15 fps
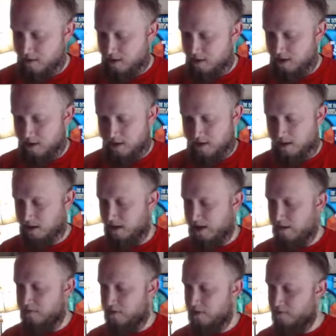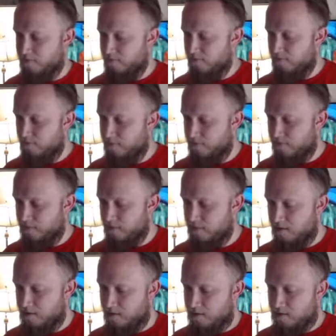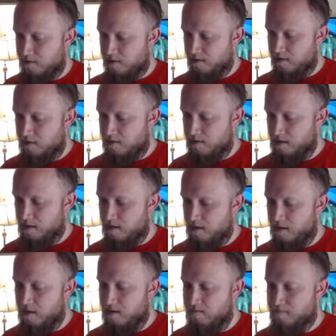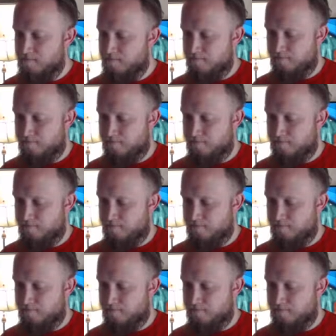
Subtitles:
Just 11. I'm